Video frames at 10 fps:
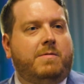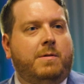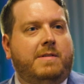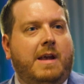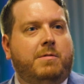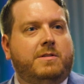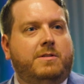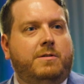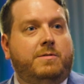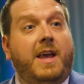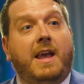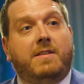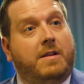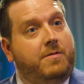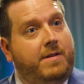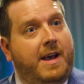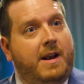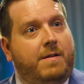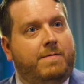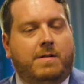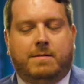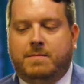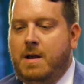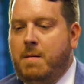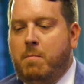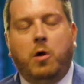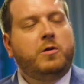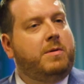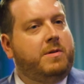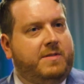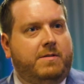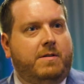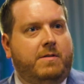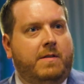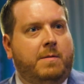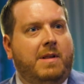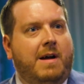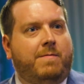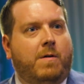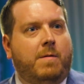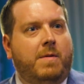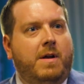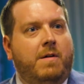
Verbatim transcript: So it's able to take sensor data from multiple sensors on the platform,